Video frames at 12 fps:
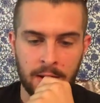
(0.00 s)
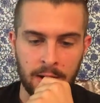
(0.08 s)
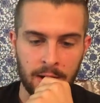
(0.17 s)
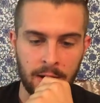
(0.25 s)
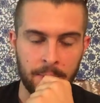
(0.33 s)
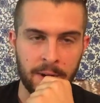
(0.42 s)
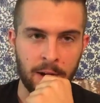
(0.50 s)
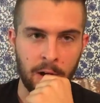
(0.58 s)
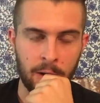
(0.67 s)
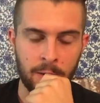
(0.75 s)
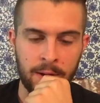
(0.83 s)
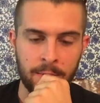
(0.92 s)
my
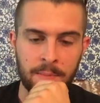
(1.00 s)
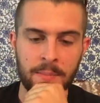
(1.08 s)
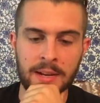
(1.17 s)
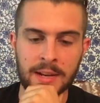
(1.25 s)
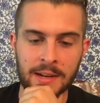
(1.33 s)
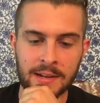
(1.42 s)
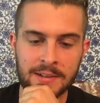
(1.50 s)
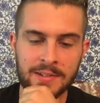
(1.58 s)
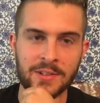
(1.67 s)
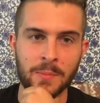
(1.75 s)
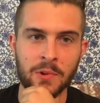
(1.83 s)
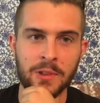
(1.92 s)
heart rate would be
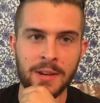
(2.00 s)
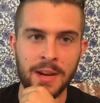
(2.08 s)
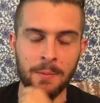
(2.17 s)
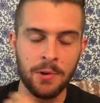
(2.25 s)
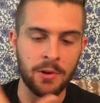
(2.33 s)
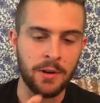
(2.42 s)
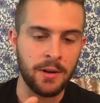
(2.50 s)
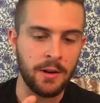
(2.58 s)
somewhere in the neighborhood